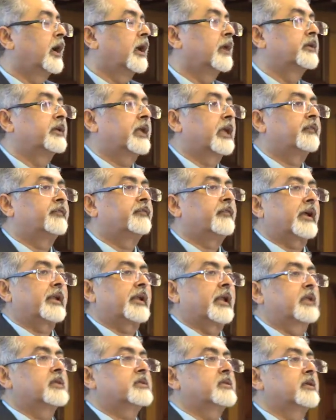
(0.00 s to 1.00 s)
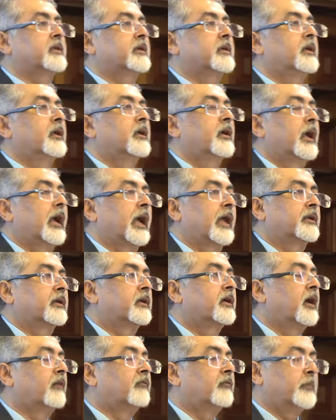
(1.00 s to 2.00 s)
and debt financing at the
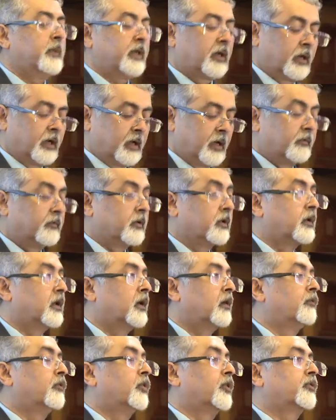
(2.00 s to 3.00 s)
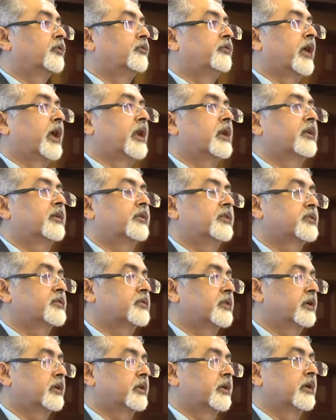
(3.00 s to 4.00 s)
governmental level was fairly
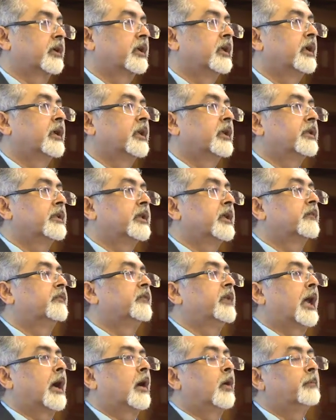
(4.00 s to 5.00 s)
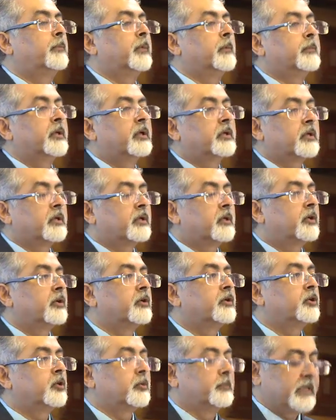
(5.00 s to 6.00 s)
restricted. They have now
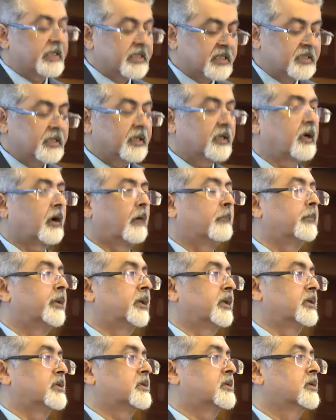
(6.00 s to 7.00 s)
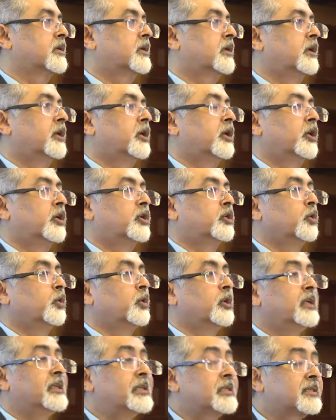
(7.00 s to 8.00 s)
permitted domestic companies to
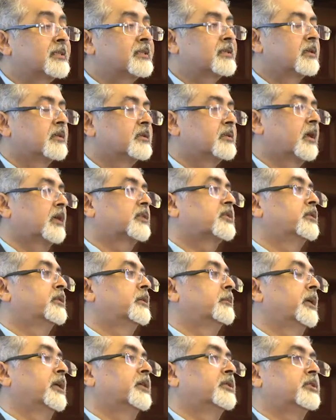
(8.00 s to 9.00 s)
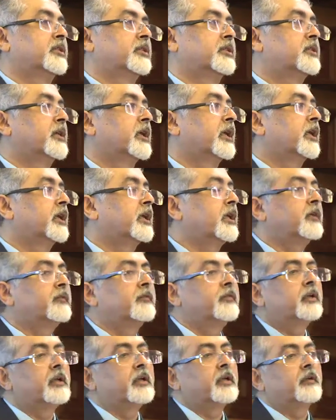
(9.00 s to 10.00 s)
list such debentures
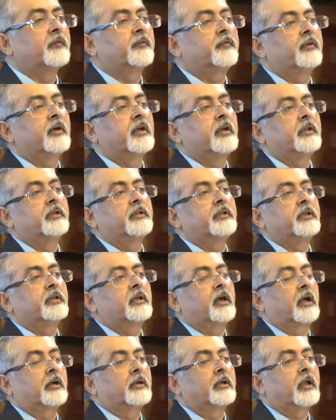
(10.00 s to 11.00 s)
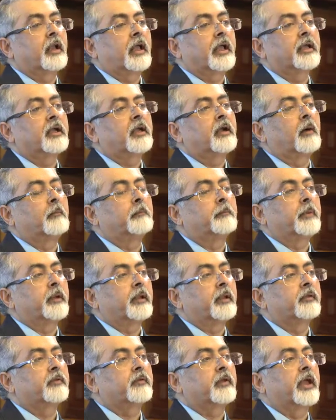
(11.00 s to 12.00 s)
even if the underlying
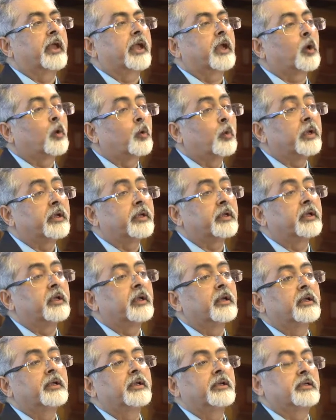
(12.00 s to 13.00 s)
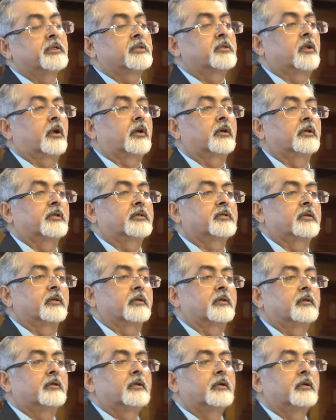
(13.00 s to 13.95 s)
company's equity is not listed.